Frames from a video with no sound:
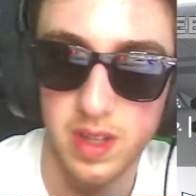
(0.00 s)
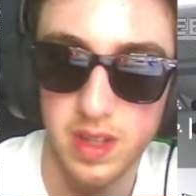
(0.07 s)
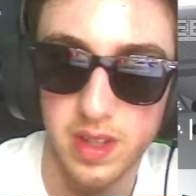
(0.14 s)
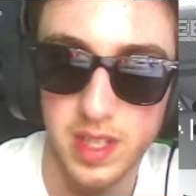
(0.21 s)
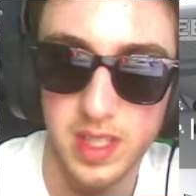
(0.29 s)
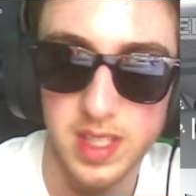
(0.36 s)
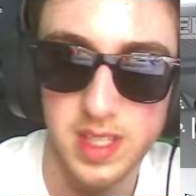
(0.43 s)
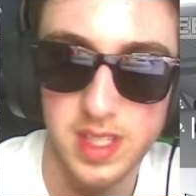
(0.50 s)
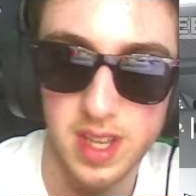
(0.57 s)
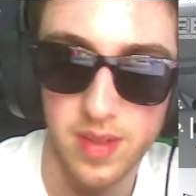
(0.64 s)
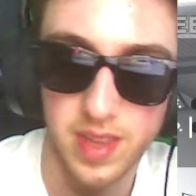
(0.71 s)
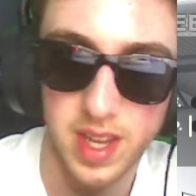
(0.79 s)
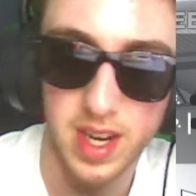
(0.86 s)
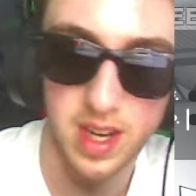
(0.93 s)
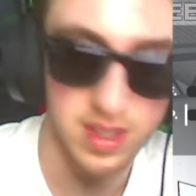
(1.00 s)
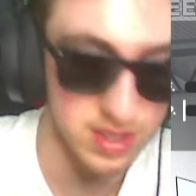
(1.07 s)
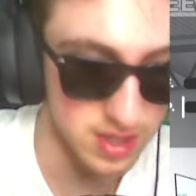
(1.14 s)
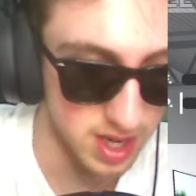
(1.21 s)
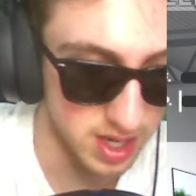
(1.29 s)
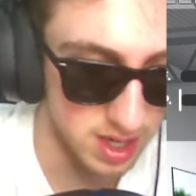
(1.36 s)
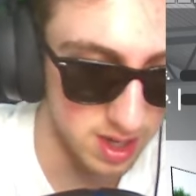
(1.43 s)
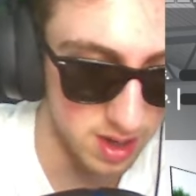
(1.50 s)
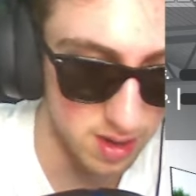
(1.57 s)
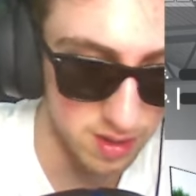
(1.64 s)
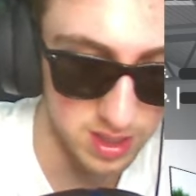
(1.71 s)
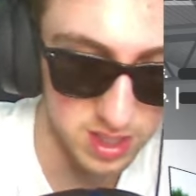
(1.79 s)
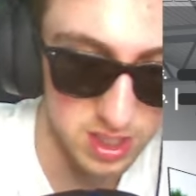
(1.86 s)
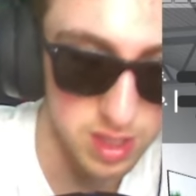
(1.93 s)
This is something else right here.
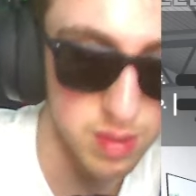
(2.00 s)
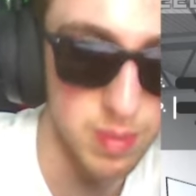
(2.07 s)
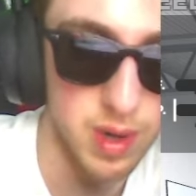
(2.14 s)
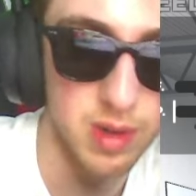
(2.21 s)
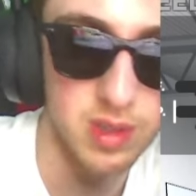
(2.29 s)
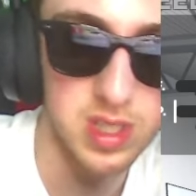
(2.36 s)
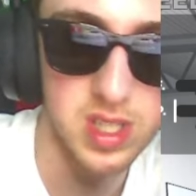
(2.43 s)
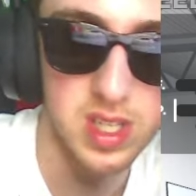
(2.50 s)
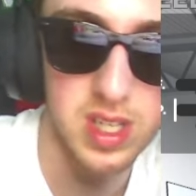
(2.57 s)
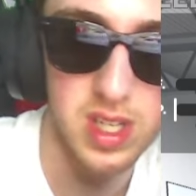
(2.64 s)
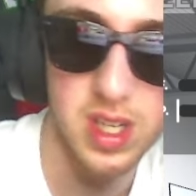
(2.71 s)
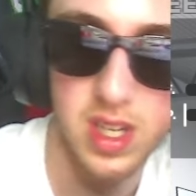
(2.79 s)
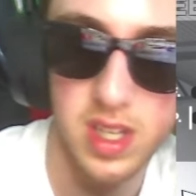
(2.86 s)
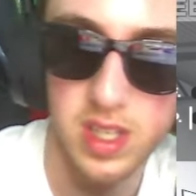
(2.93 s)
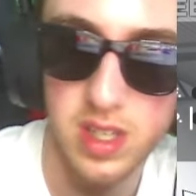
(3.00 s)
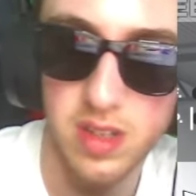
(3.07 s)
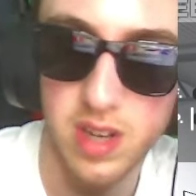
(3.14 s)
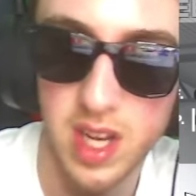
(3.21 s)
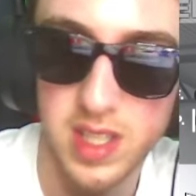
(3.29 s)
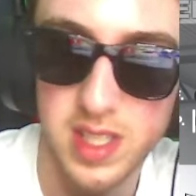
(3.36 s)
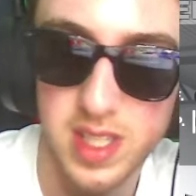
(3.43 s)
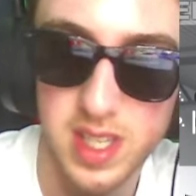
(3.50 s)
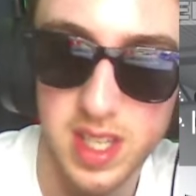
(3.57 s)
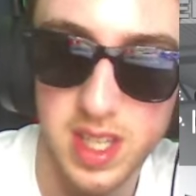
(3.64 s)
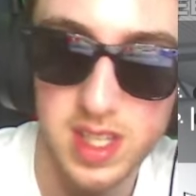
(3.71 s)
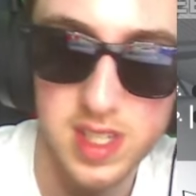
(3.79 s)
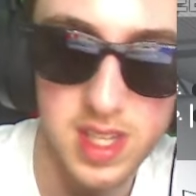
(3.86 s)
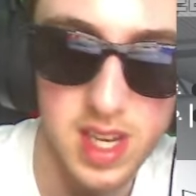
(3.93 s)
Holy smokes you guys see this?